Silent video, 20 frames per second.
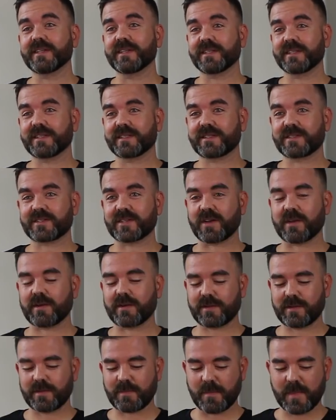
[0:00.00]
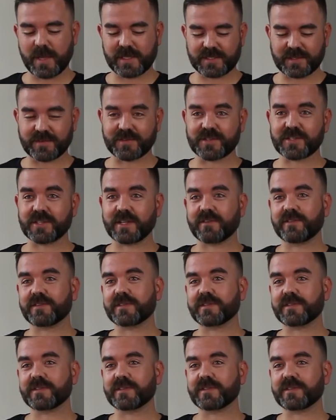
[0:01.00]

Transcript: Too. So, massive shift. I used to shift.